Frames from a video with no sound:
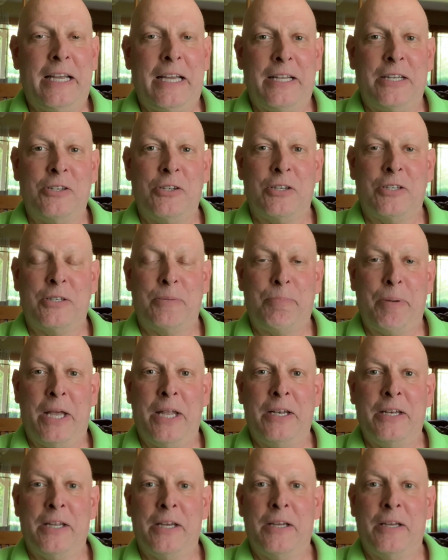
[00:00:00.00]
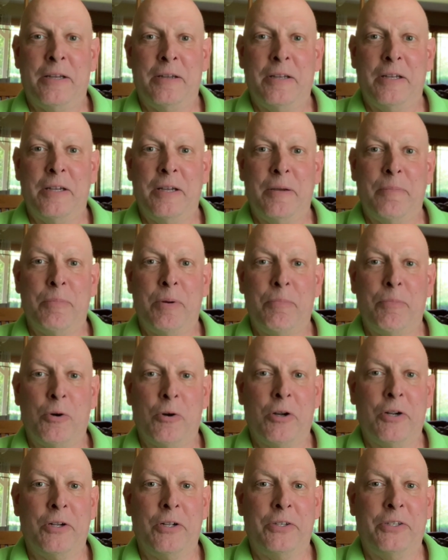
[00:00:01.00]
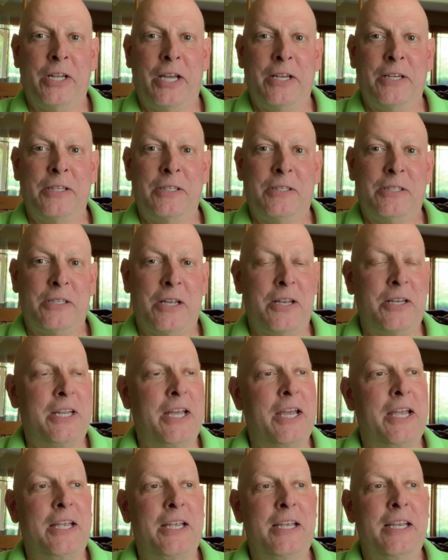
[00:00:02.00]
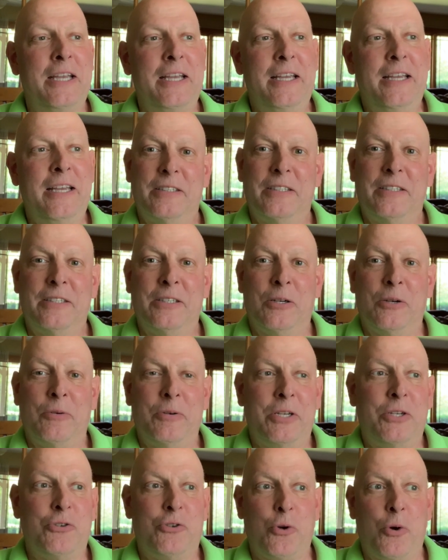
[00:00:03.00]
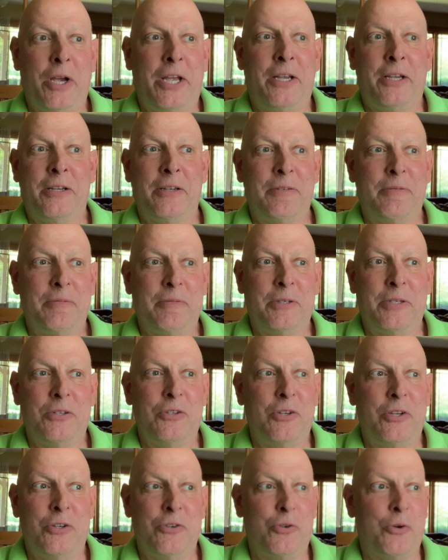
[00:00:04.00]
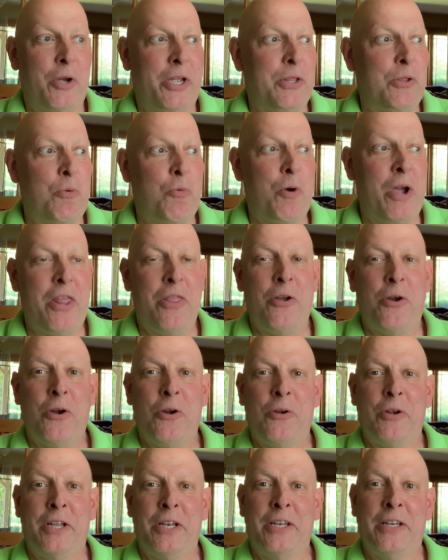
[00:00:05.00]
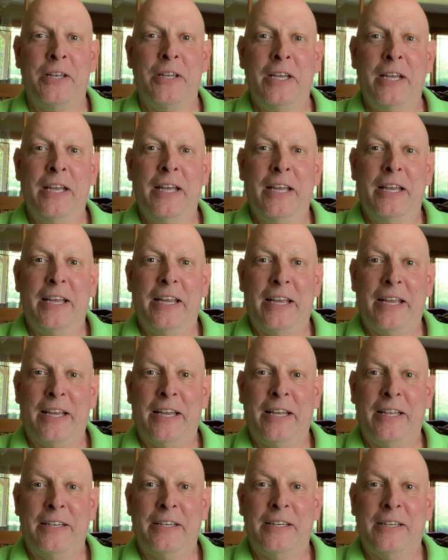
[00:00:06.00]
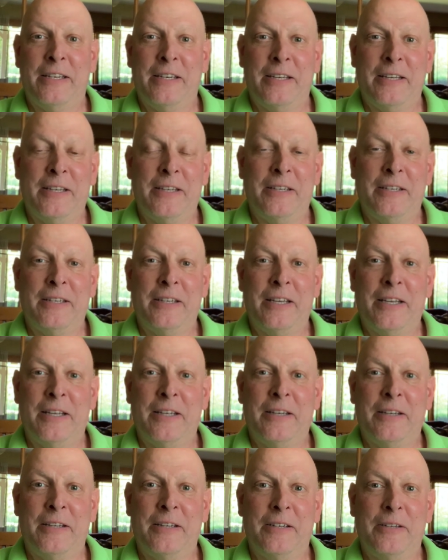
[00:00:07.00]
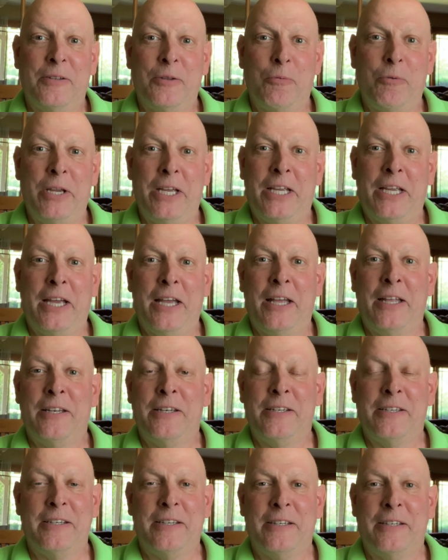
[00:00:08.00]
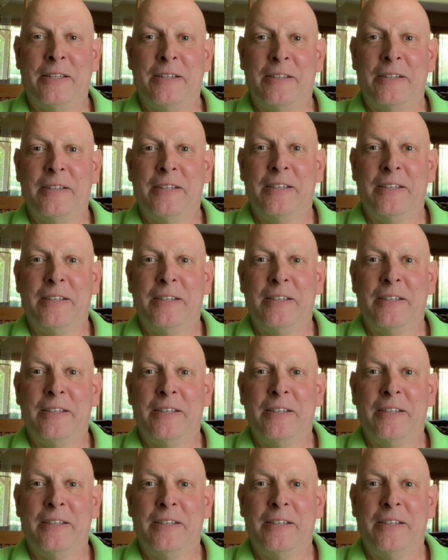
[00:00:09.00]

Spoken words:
just spend a Memorial Day Sunday enjoying the weather and the weekend. And